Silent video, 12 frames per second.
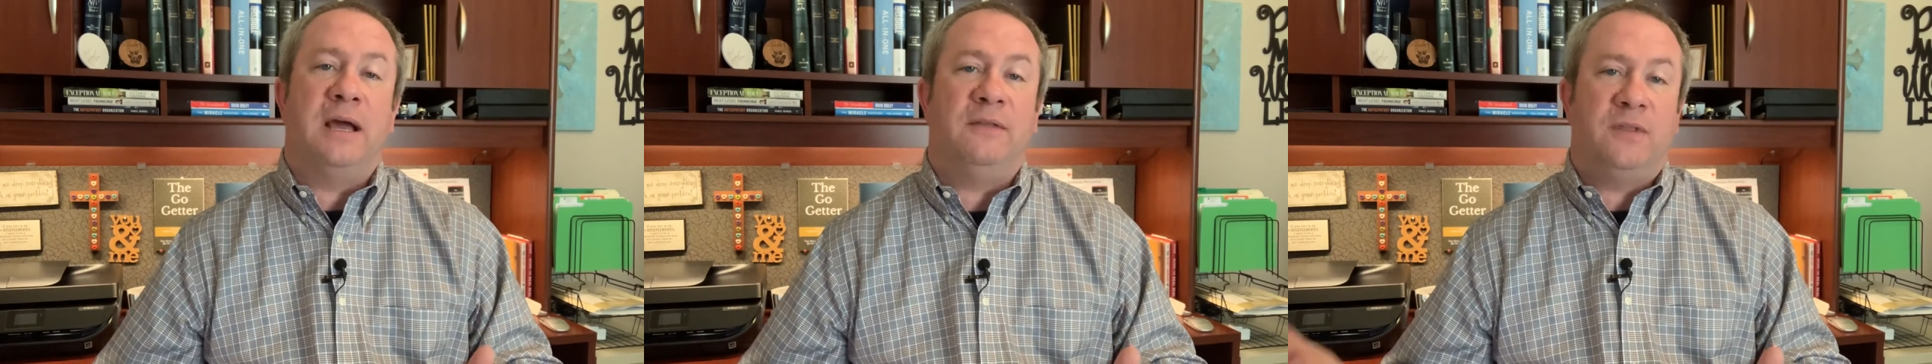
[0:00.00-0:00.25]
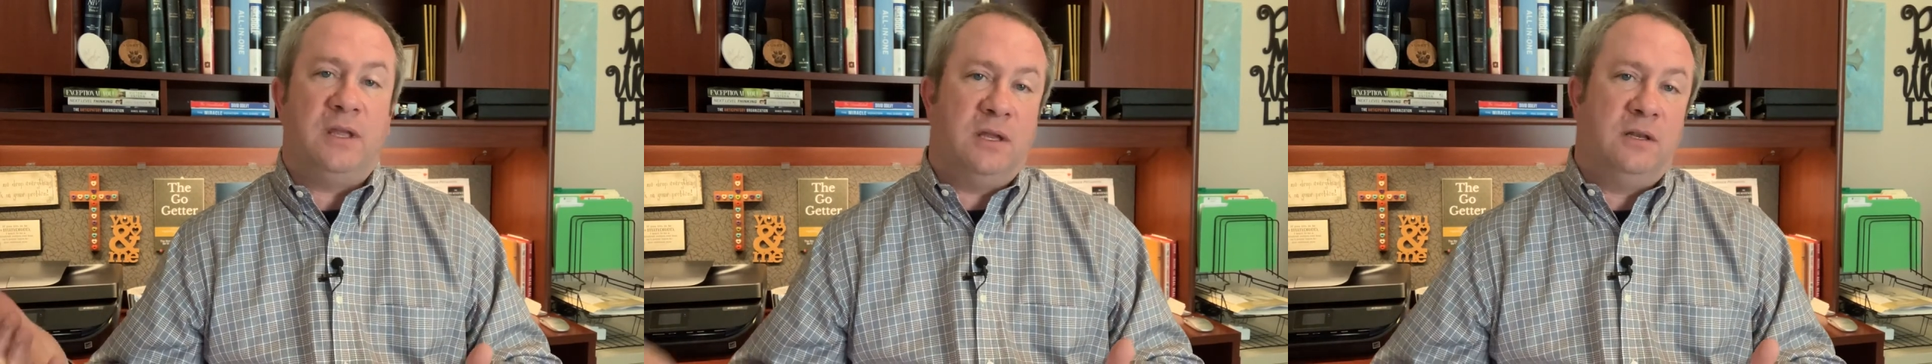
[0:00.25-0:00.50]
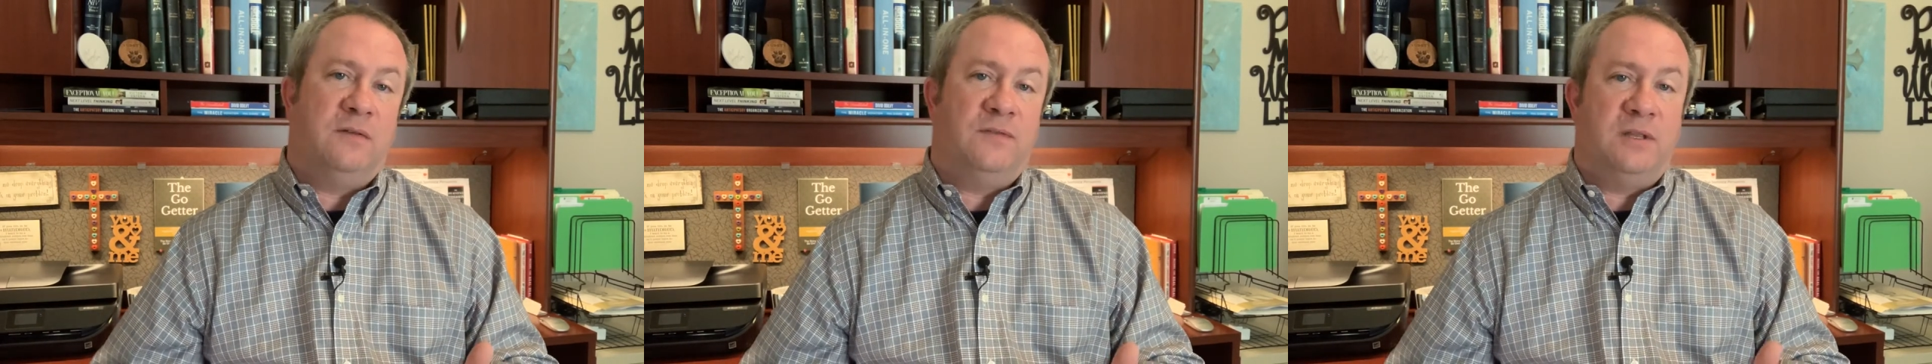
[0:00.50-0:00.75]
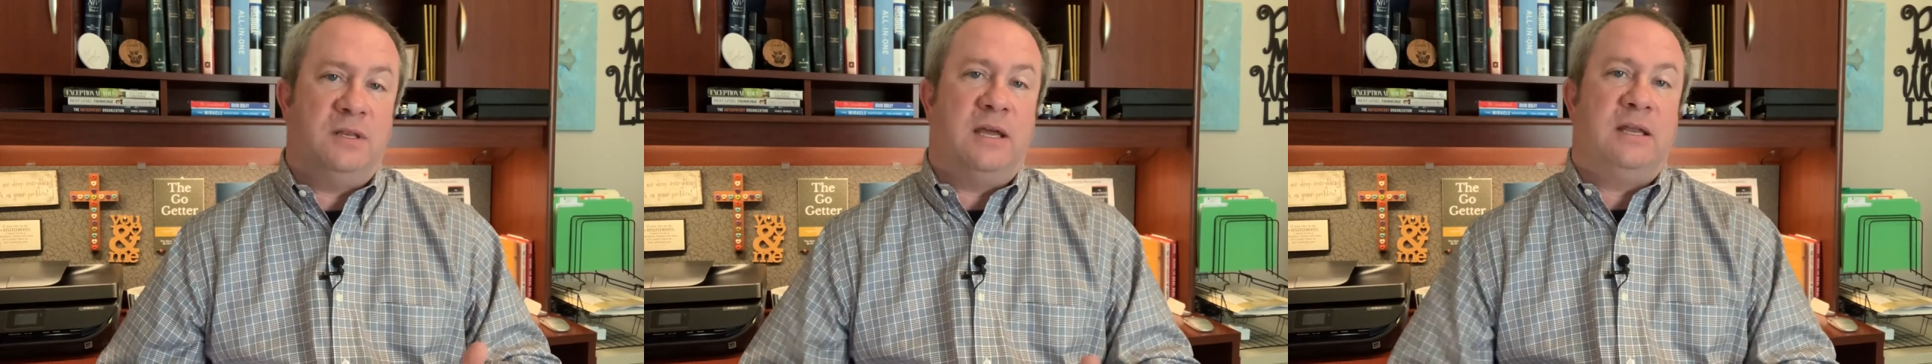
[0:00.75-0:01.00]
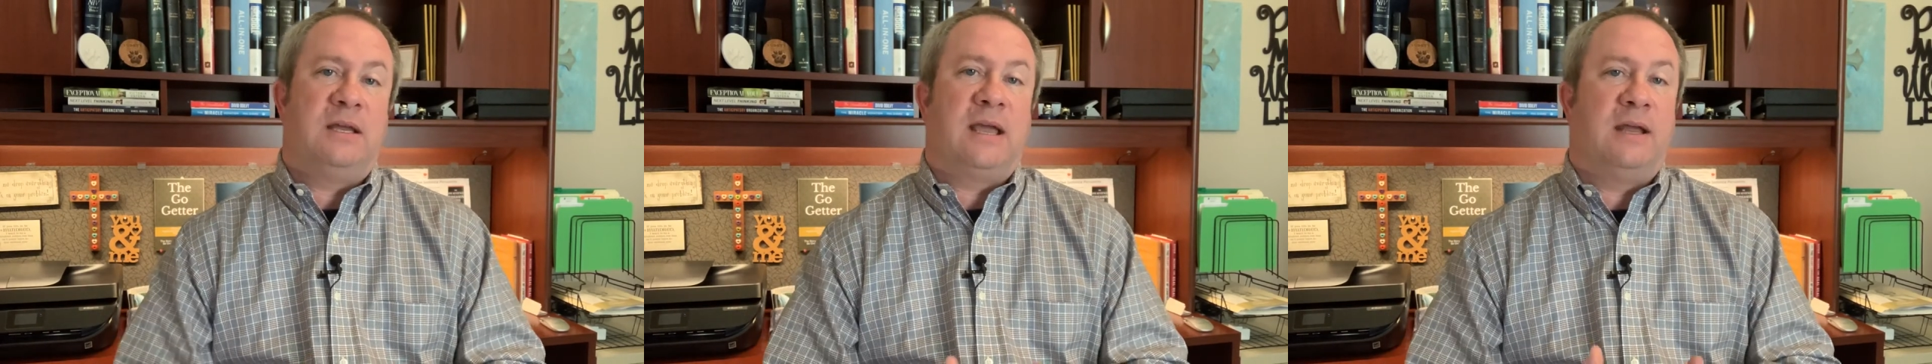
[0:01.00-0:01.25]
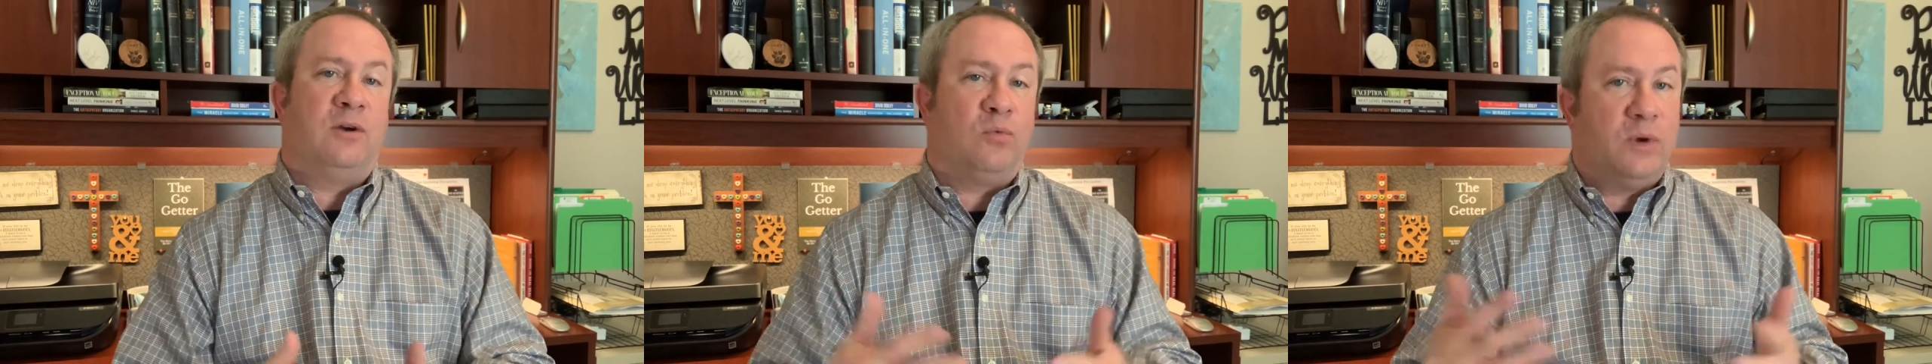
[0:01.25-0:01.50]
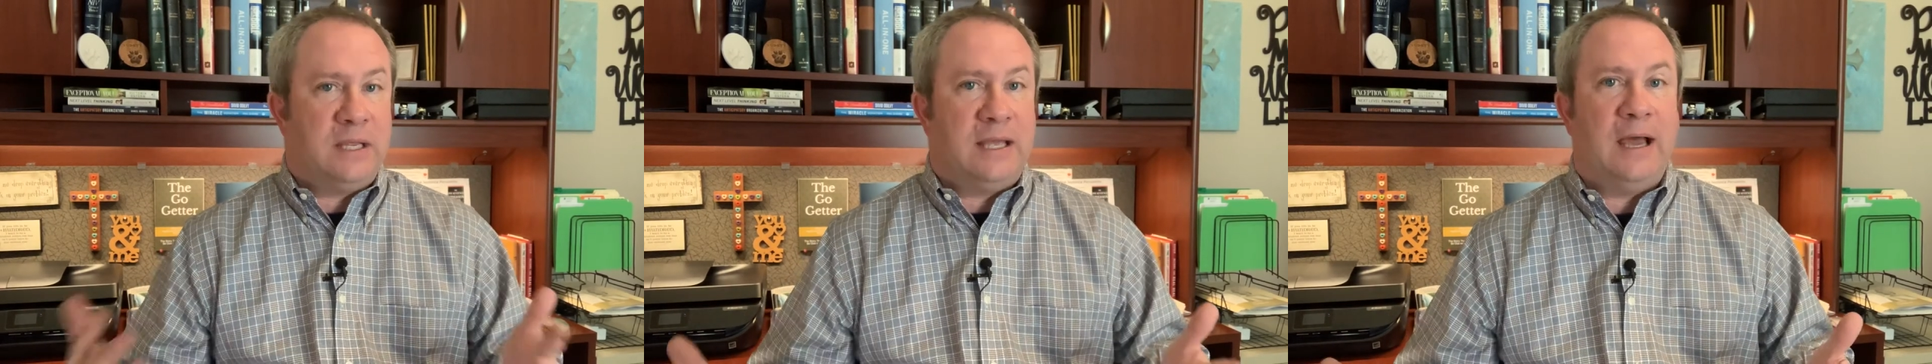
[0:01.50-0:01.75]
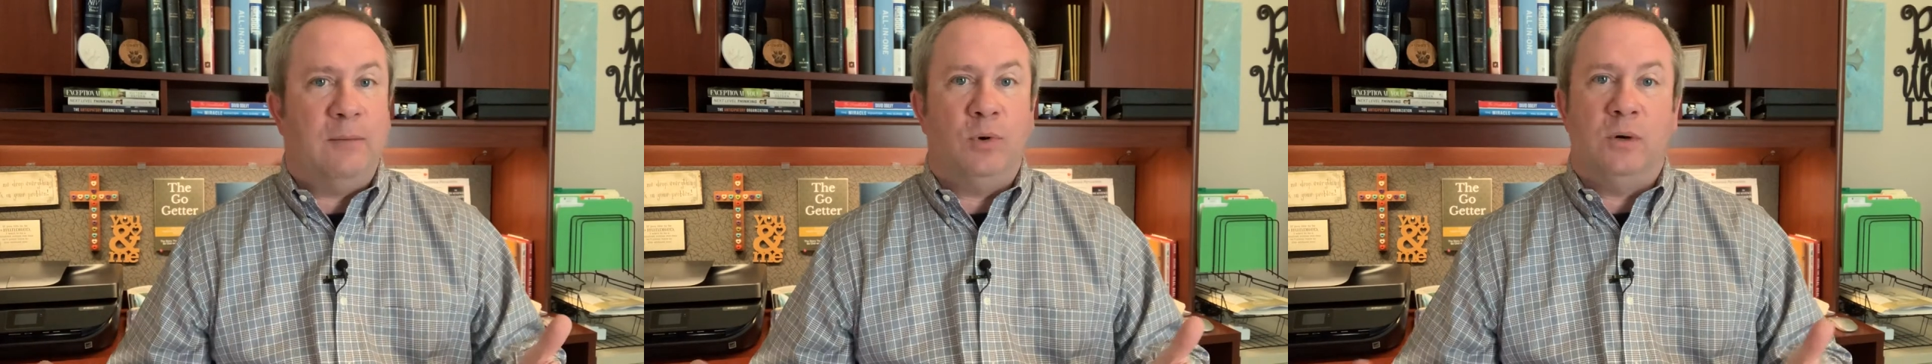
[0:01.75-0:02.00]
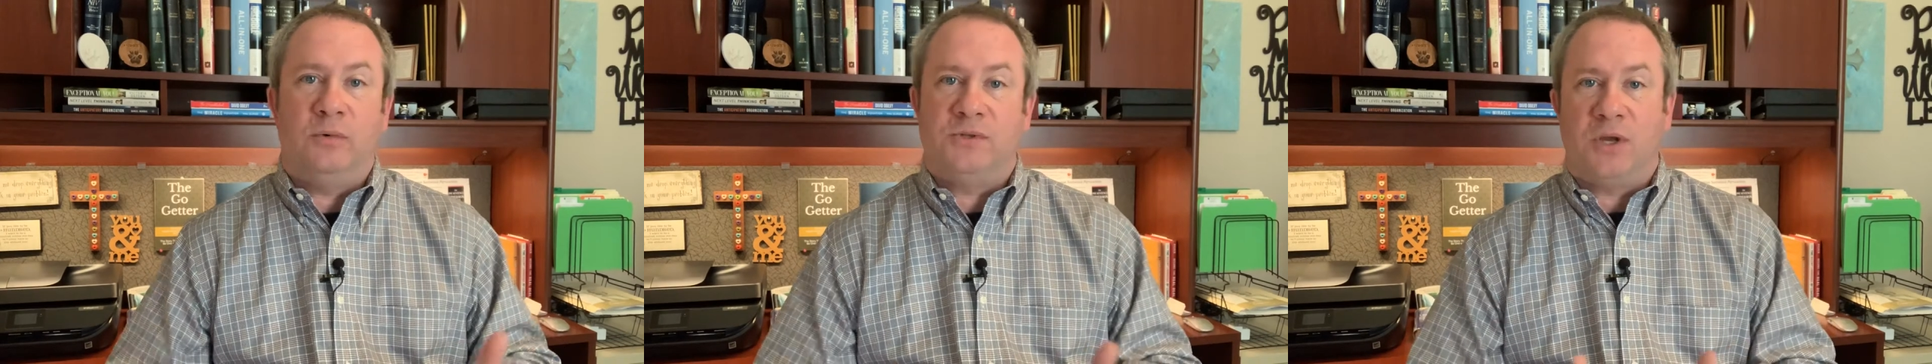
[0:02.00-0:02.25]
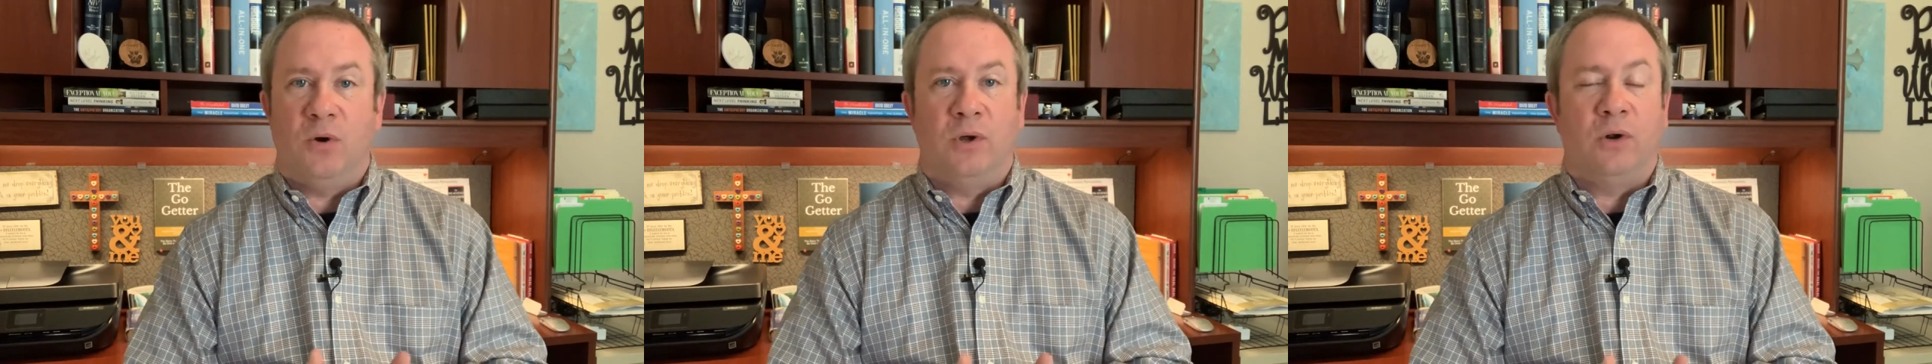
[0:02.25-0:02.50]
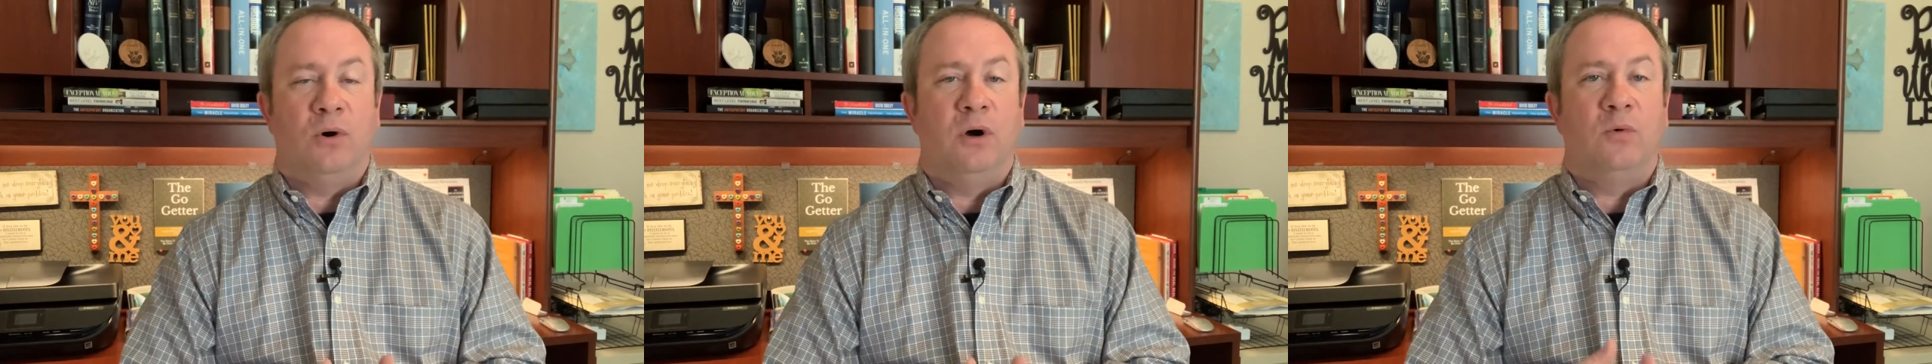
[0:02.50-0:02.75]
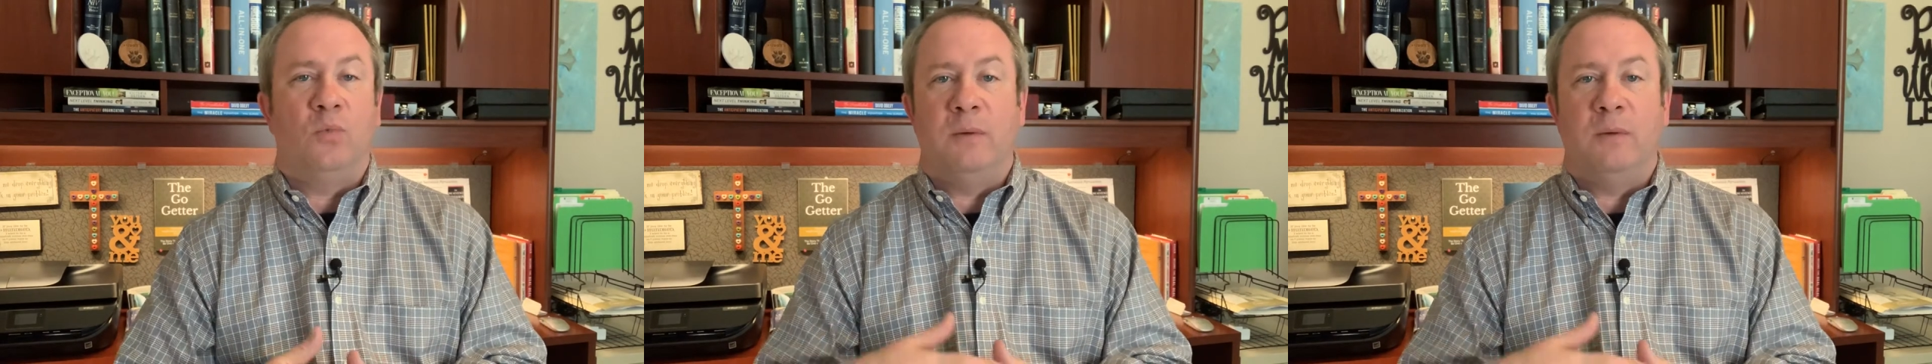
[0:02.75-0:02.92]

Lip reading: at the end of the day to kind of recap what was going on,